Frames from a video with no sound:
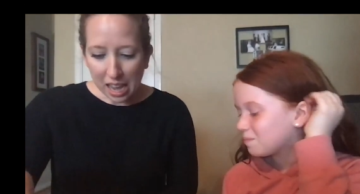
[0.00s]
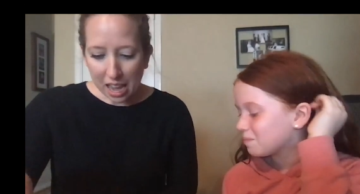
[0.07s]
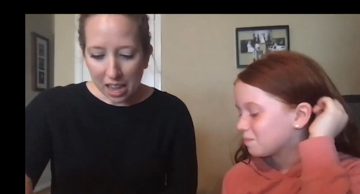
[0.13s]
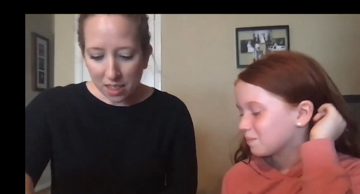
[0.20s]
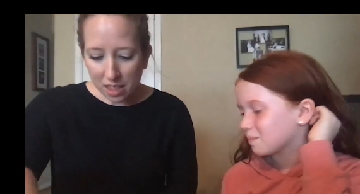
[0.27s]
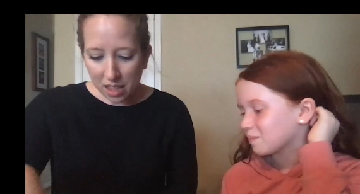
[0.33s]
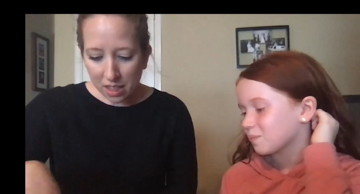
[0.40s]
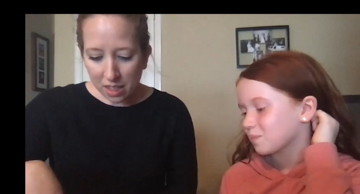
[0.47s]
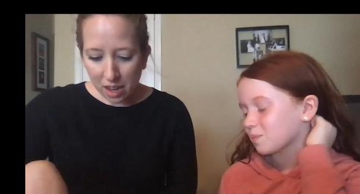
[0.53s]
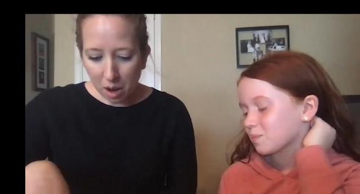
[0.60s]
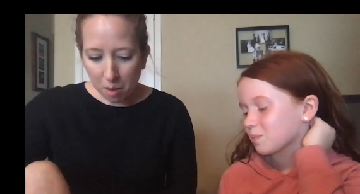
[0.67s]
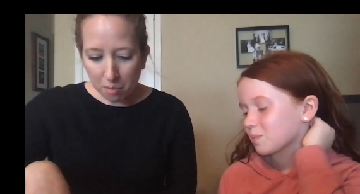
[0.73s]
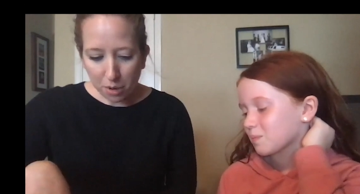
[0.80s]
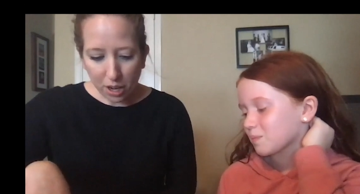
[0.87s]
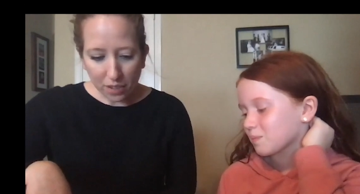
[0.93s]
Speaker 1: and then the
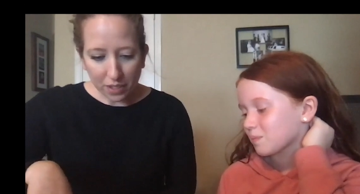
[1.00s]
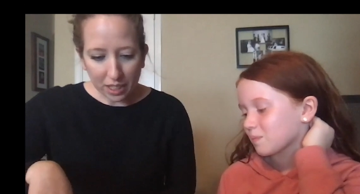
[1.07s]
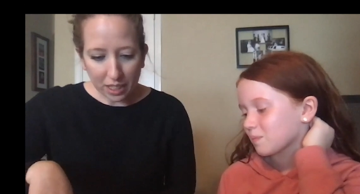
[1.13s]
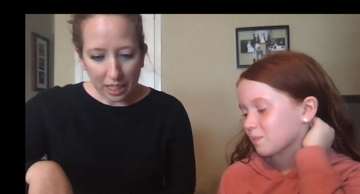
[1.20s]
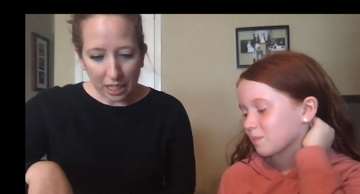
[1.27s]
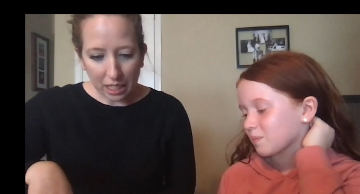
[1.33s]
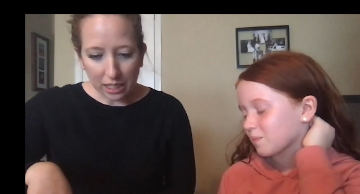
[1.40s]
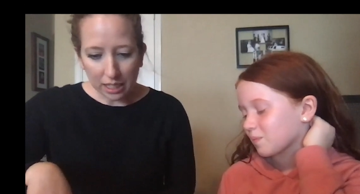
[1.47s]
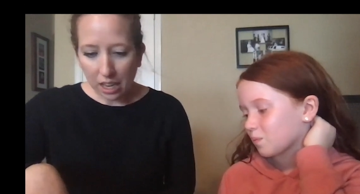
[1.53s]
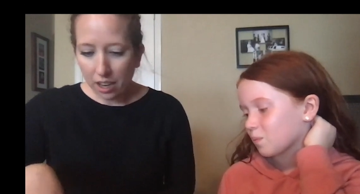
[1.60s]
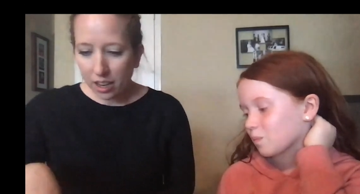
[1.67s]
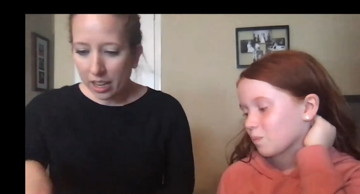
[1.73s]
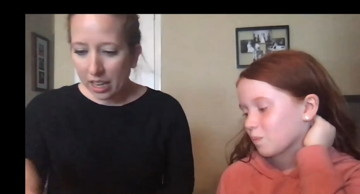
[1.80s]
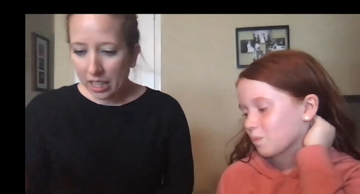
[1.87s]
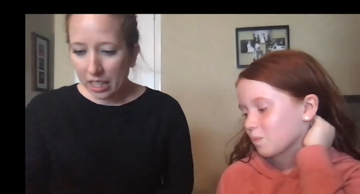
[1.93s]
number of seats that
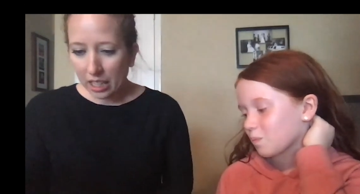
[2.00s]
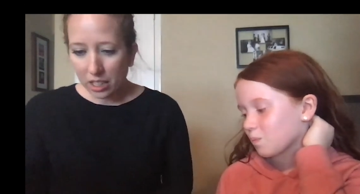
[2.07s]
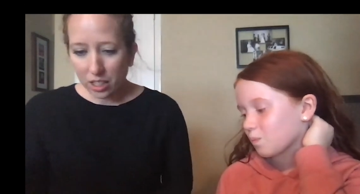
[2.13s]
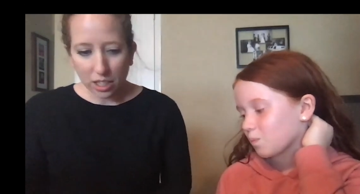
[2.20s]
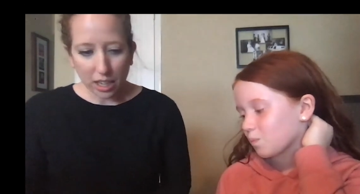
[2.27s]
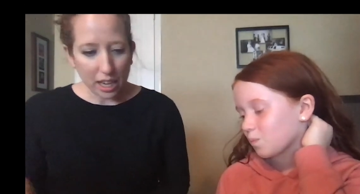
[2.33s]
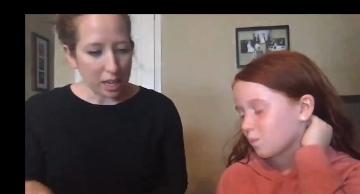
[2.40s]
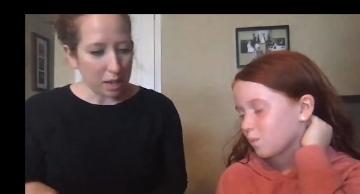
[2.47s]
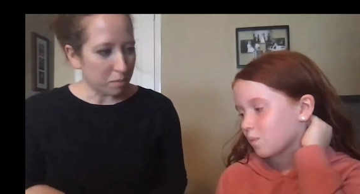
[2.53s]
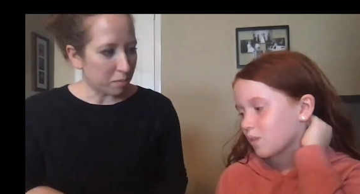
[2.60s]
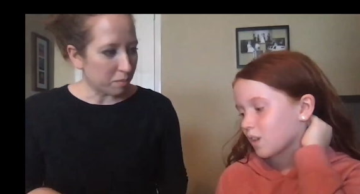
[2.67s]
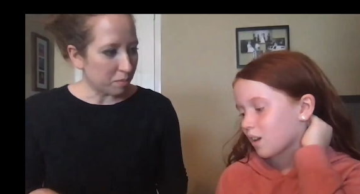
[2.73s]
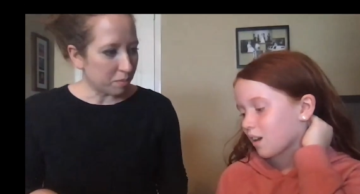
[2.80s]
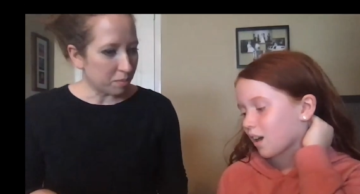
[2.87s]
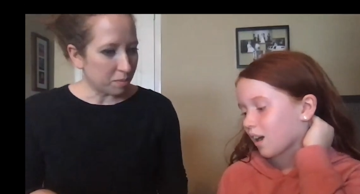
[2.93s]
are in each stadium.
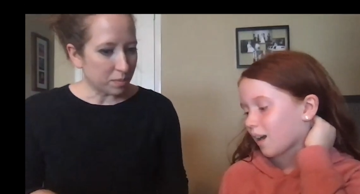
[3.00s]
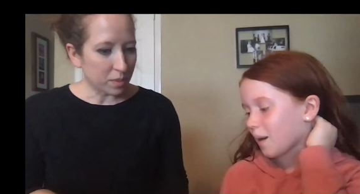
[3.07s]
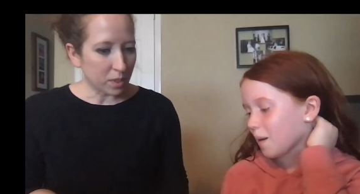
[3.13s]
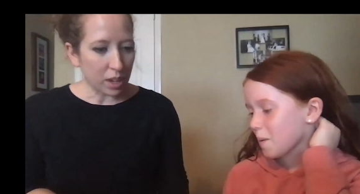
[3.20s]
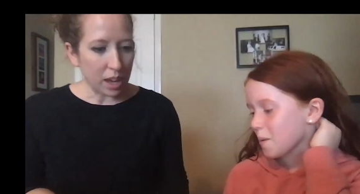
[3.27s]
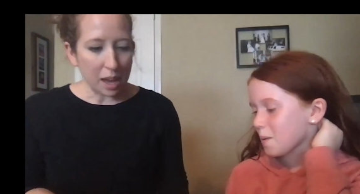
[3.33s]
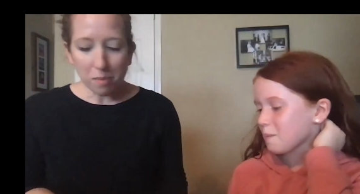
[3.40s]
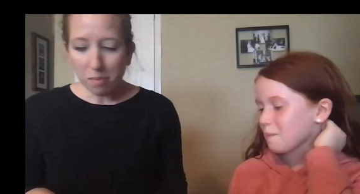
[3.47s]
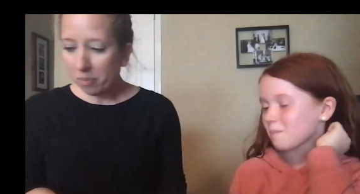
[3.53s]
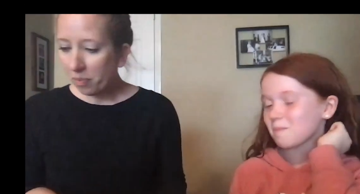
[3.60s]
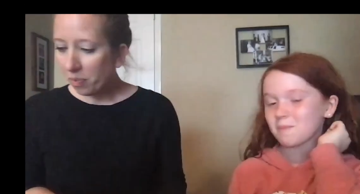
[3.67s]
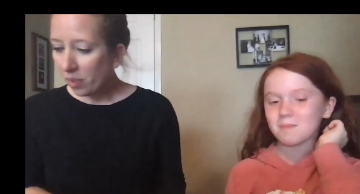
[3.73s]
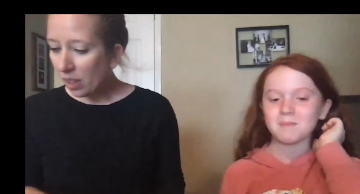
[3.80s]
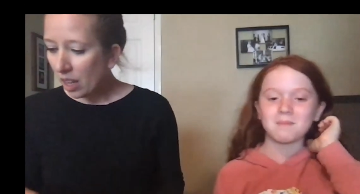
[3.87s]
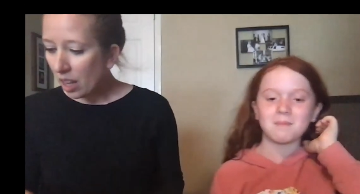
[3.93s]
Okay. Okay?
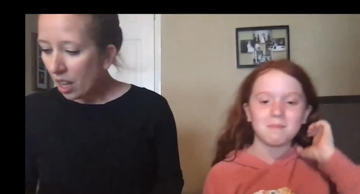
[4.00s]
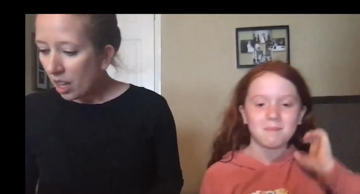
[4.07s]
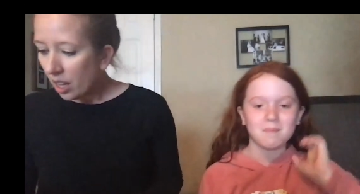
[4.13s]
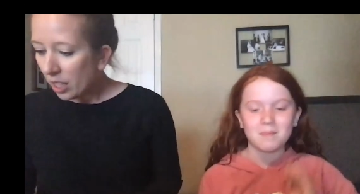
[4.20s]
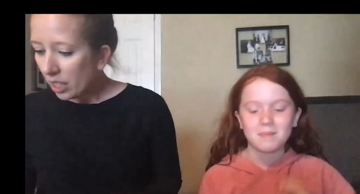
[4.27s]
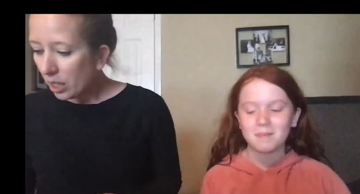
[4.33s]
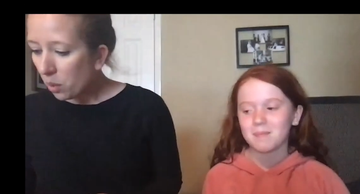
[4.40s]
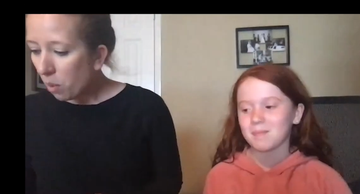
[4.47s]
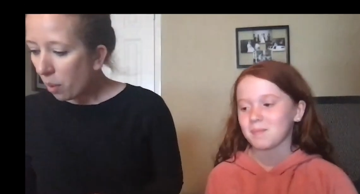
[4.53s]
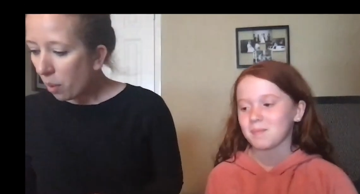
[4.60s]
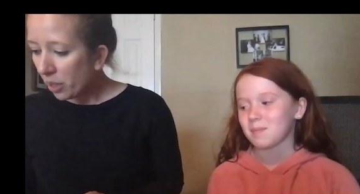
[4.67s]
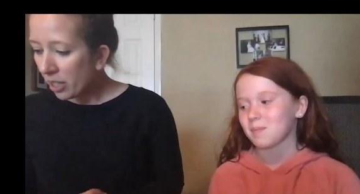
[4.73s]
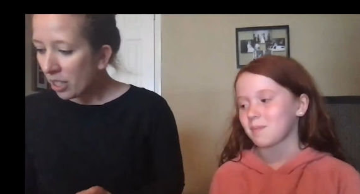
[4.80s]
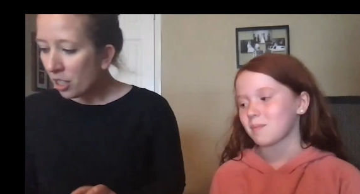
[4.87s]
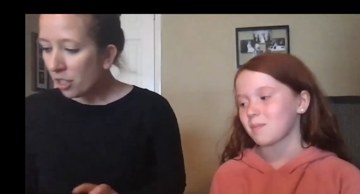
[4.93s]
Mm-hmm. So what
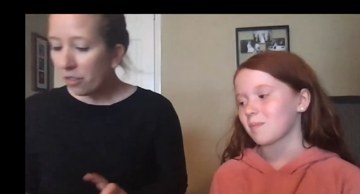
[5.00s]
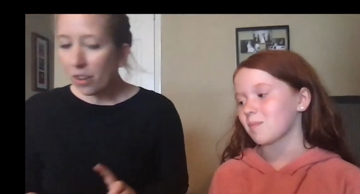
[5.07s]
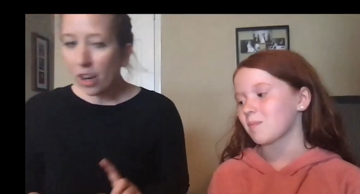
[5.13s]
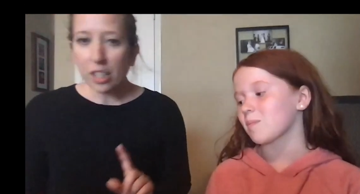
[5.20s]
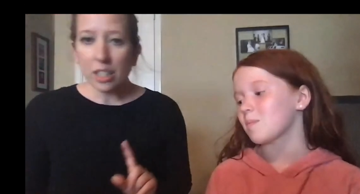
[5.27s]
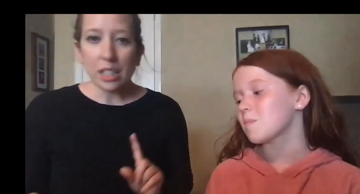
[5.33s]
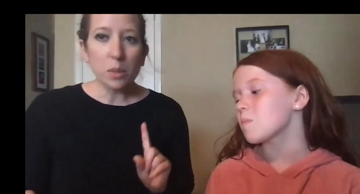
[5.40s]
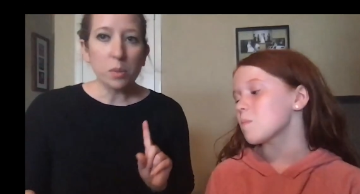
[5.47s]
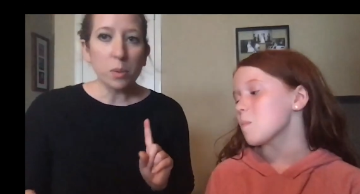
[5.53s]
we're going to do first is